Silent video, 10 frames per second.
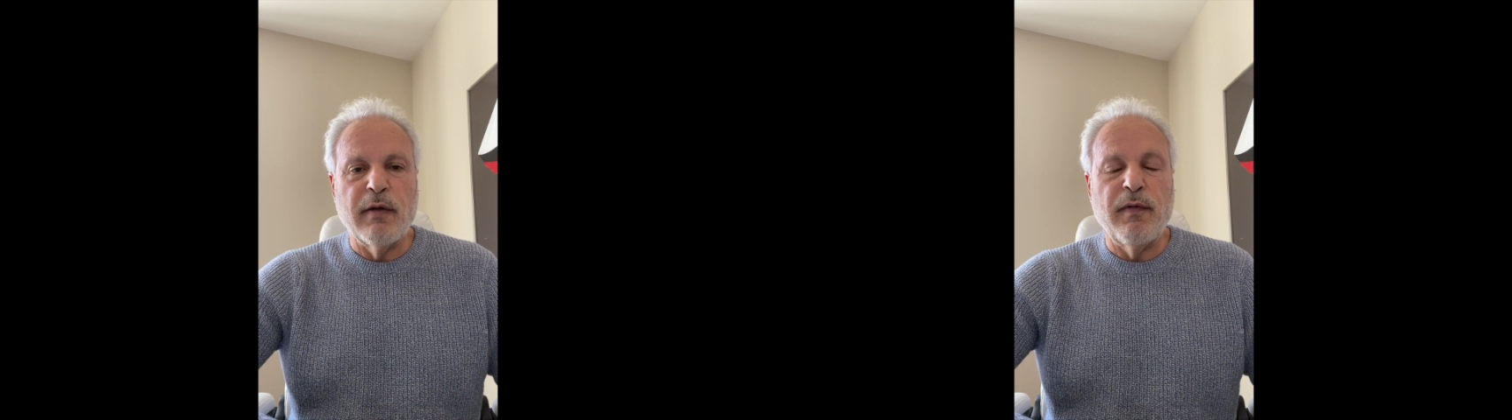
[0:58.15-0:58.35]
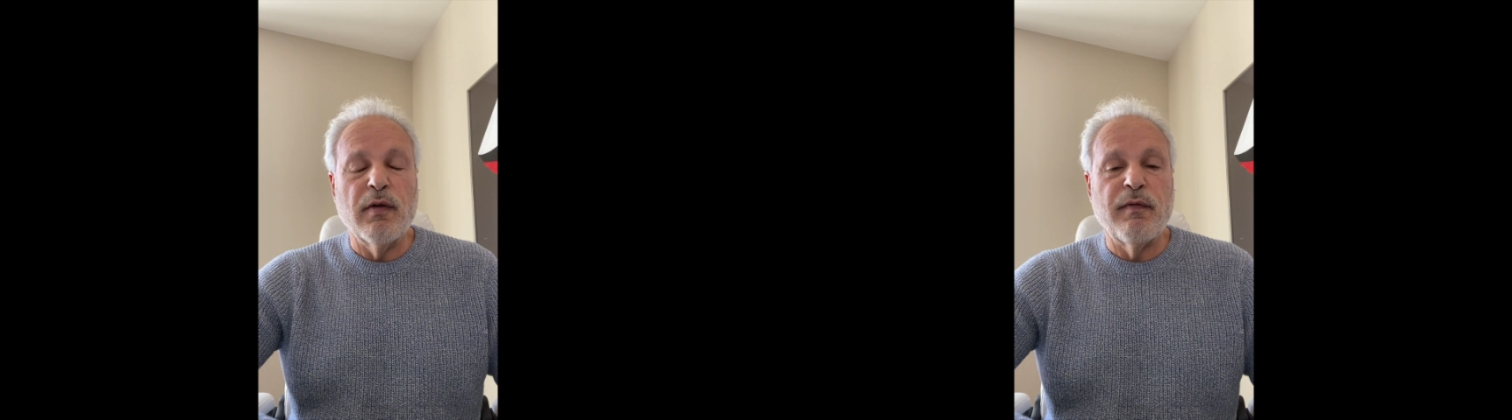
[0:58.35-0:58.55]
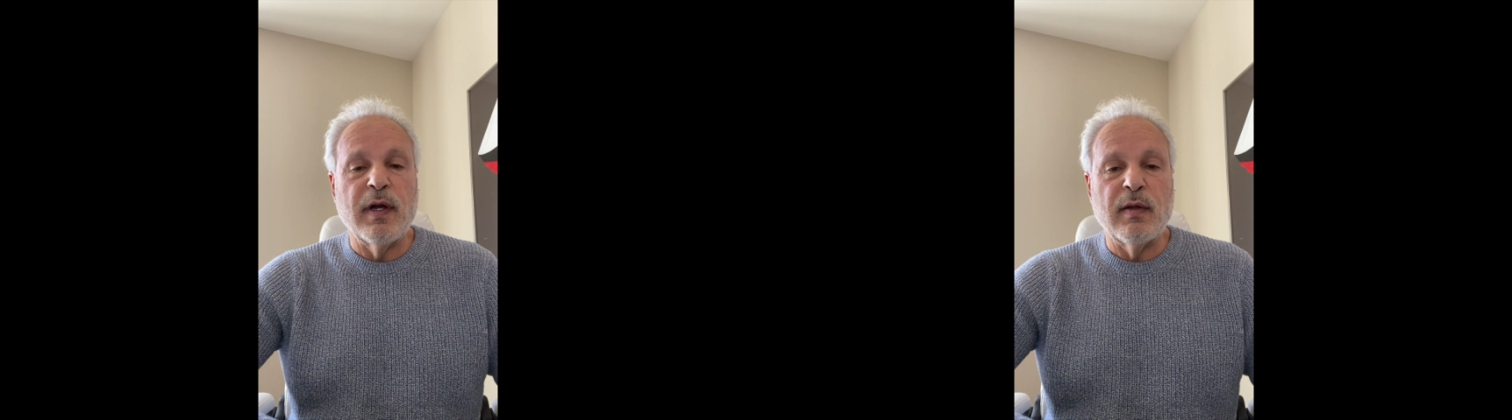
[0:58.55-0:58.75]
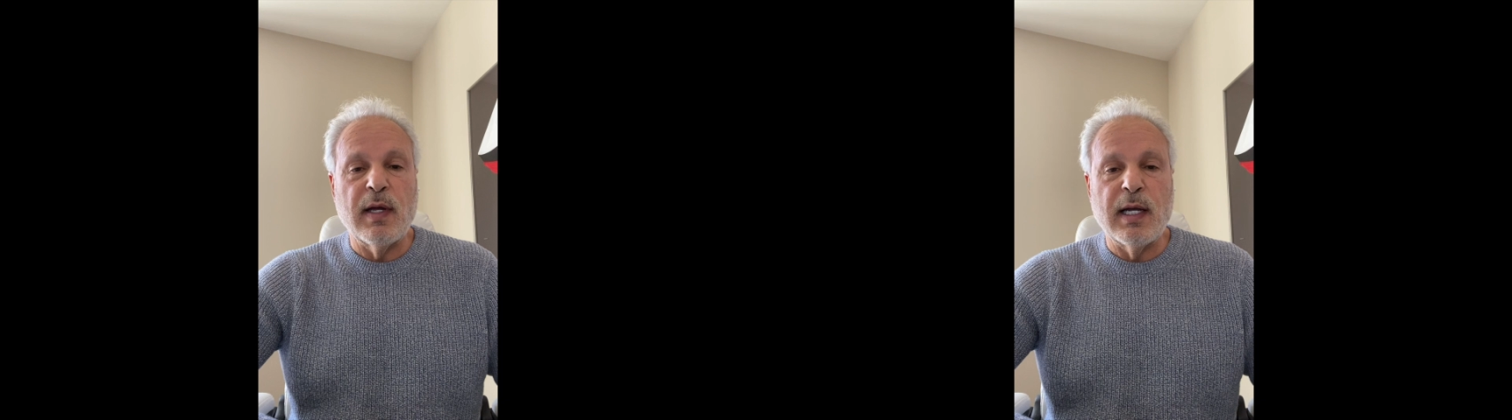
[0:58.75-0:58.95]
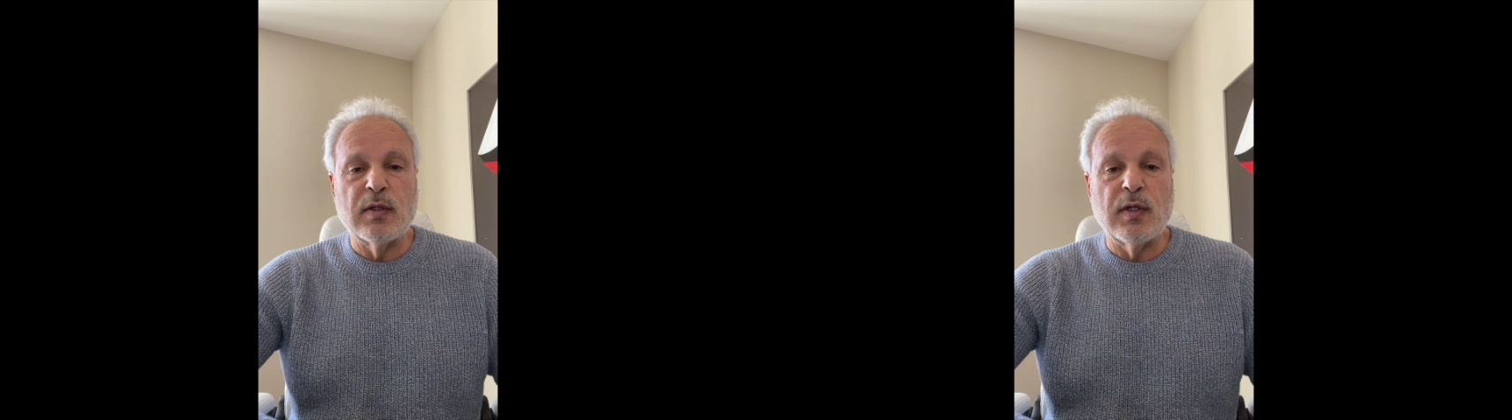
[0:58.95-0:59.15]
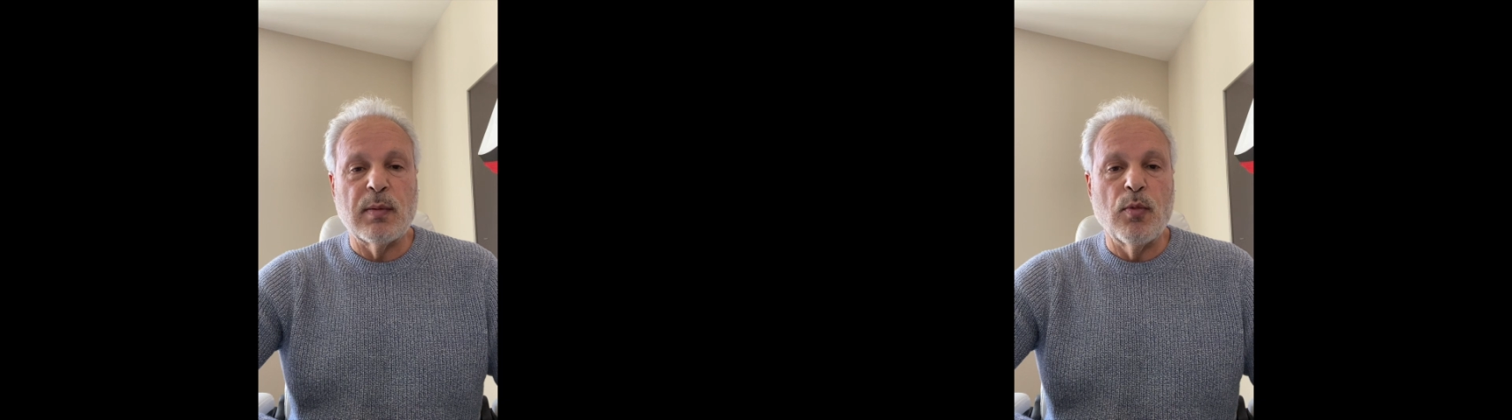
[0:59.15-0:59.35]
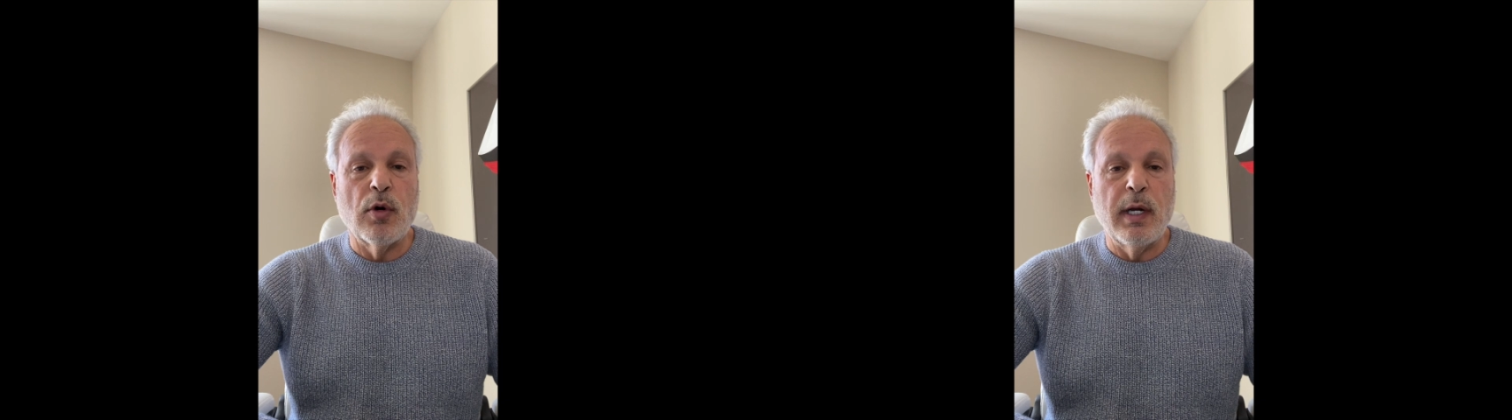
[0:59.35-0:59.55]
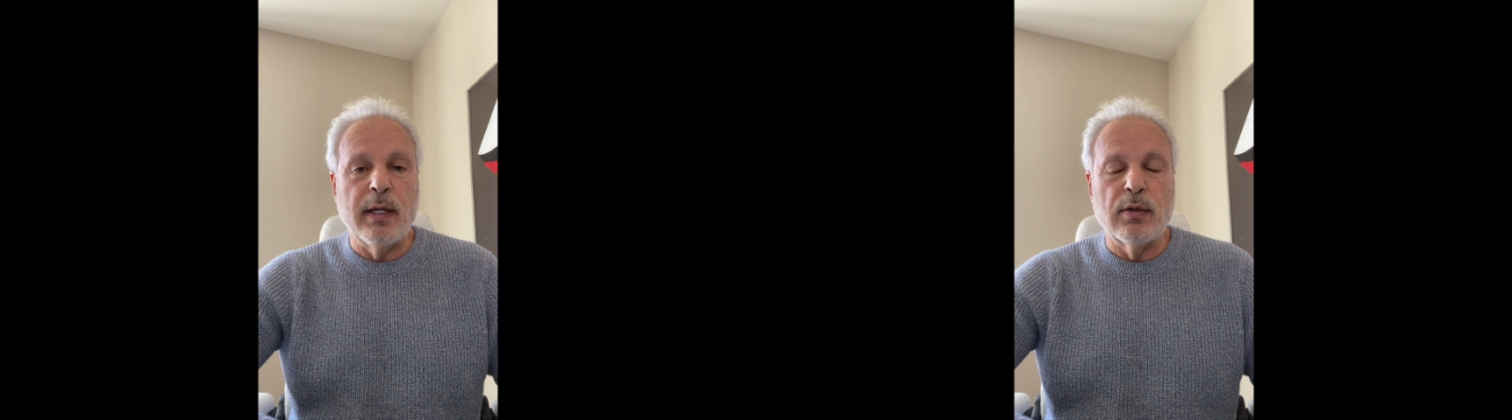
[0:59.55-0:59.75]
I feel fantastic,
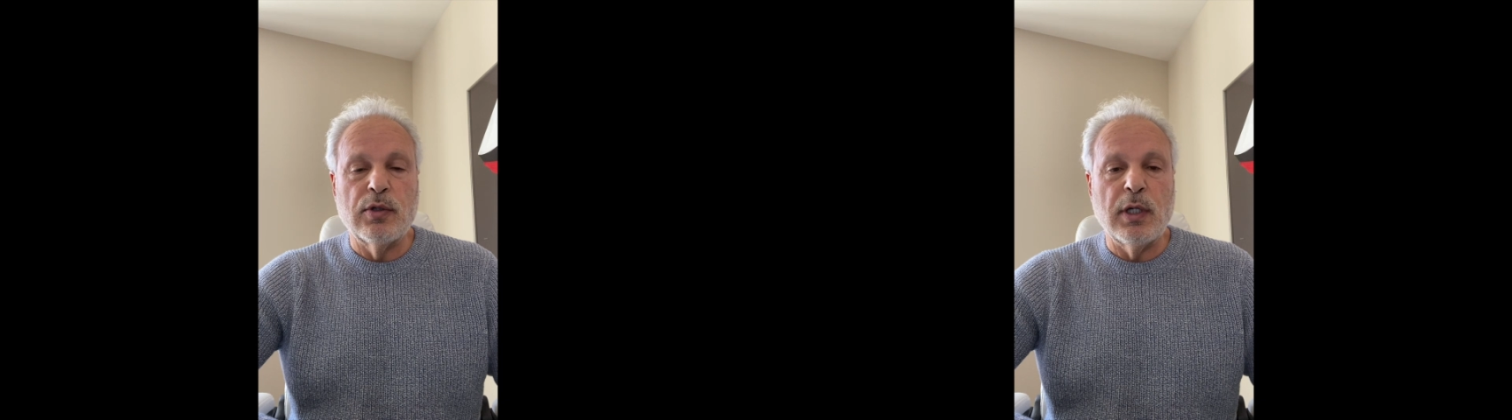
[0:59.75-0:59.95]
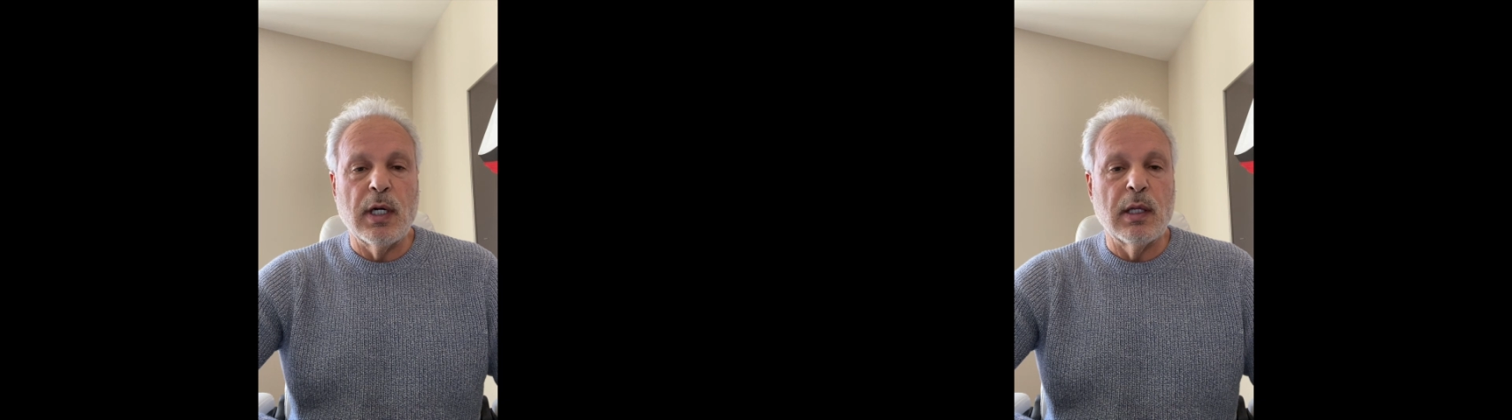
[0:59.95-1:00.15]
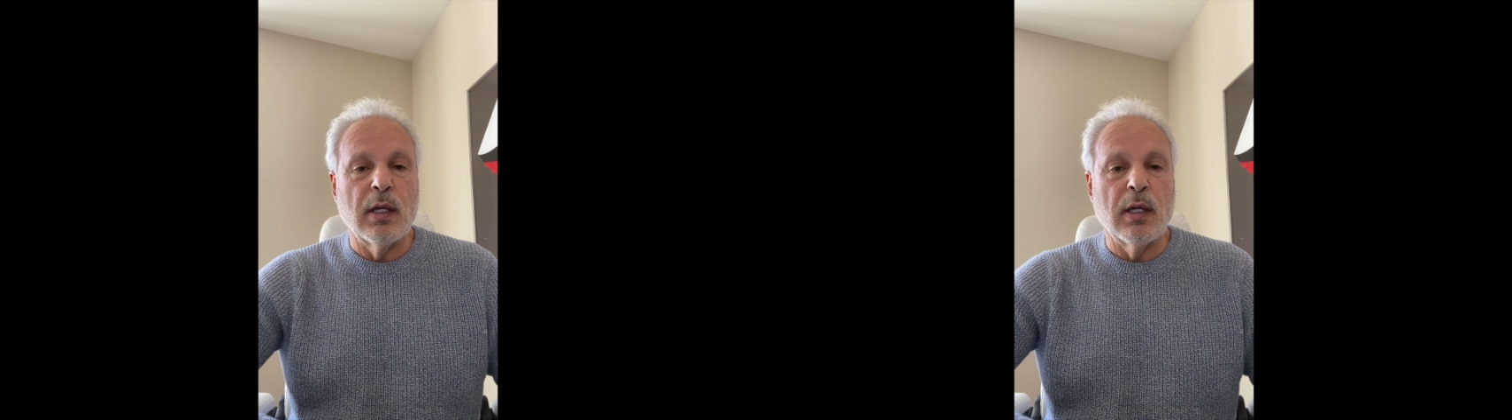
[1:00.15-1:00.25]
more energy.